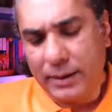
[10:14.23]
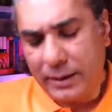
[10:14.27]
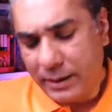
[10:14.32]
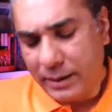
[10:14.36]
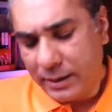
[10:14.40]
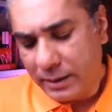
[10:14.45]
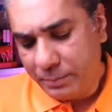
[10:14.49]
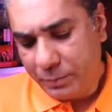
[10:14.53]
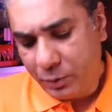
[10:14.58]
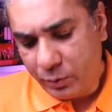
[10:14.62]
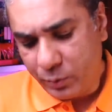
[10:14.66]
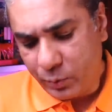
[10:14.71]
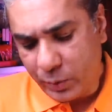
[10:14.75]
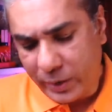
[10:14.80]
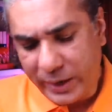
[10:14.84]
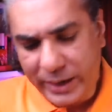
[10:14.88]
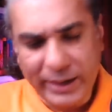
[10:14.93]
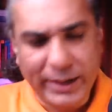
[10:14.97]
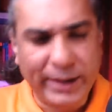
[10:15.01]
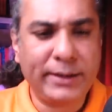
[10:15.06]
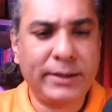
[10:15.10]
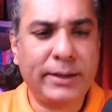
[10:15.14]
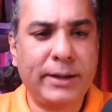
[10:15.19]
Uh, between
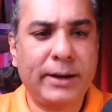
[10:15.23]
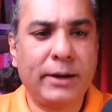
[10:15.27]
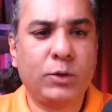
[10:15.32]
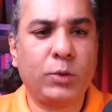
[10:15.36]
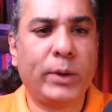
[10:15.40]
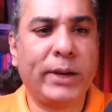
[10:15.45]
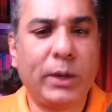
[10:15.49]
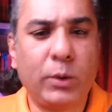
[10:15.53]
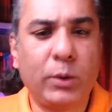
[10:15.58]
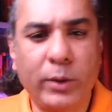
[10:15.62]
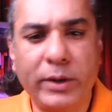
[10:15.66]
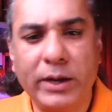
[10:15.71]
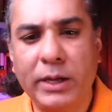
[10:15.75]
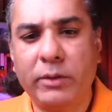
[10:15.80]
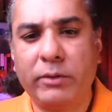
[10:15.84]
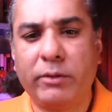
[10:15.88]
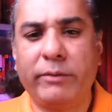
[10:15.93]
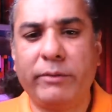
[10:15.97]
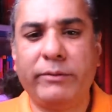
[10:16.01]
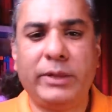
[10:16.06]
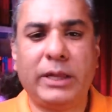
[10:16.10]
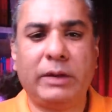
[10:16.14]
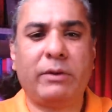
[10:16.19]
2019 and 2020,
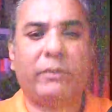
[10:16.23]
there were,